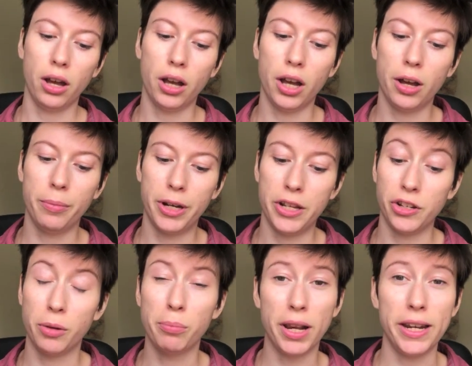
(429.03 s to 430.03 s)
And it's a
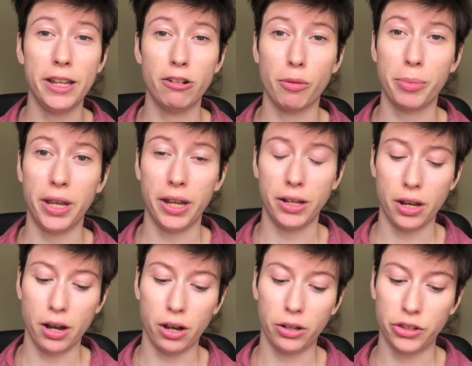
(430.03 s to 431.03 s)
completely European
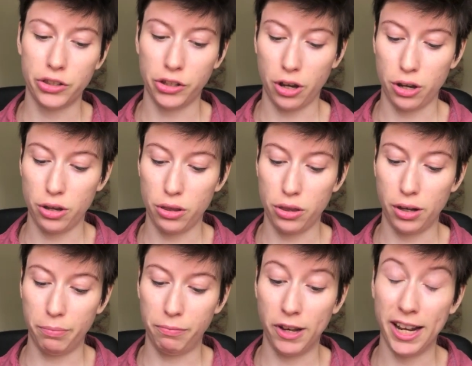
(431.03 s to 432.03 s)
yarn, so
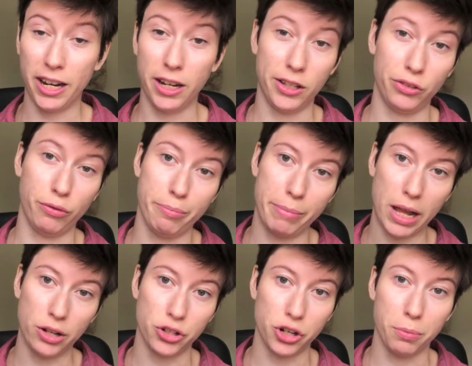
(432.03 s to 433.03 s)
the linen is from
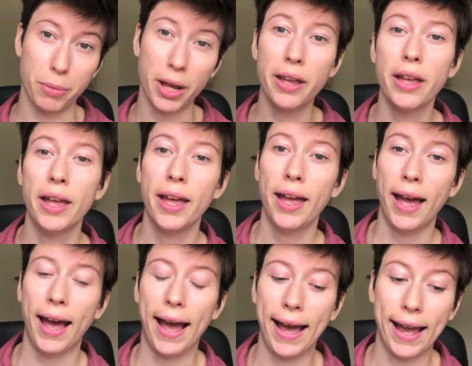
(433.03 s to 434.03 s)
Belgium,
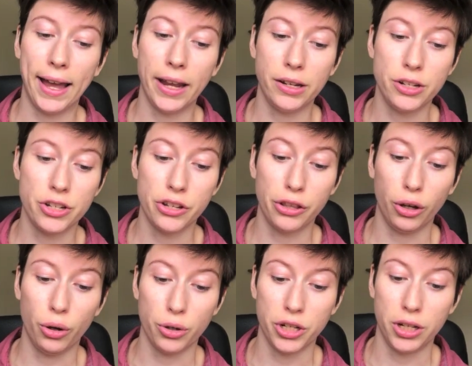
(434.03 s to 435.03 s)
and the
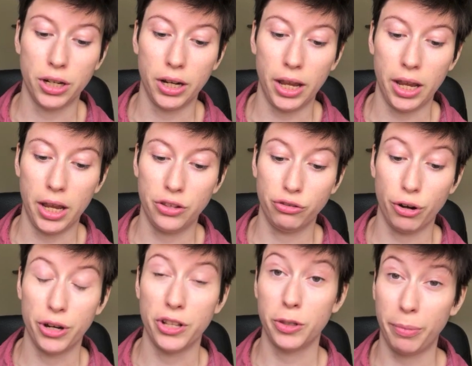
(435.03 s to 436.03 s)
cotton is
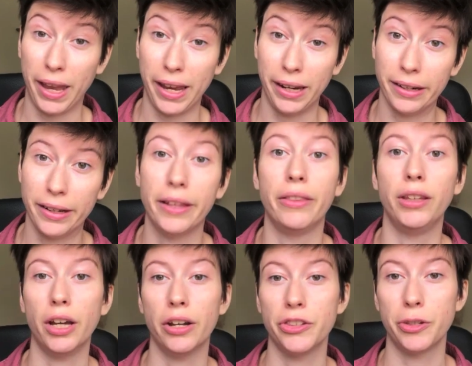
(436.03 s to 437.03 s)
grown in Spain, and the
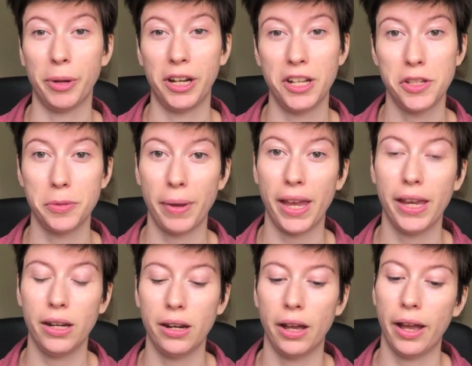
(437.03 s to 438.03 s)
yarn's spun in
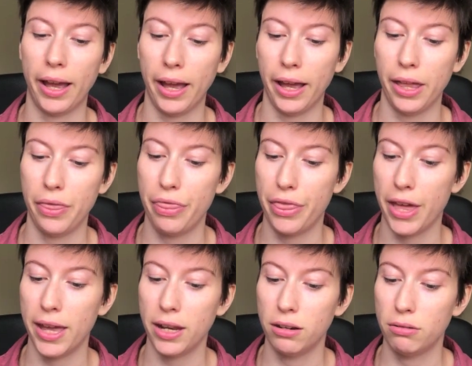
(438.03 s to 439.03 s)
Spain, and
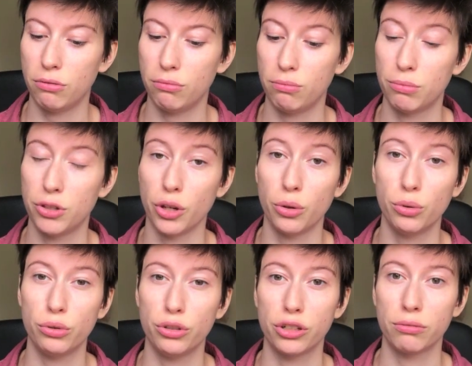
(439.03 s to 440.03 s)
then
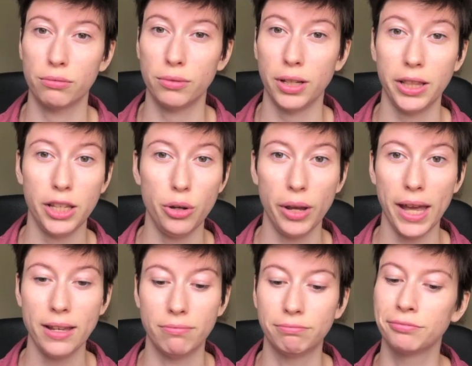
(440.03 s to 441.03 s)
sold in the UK.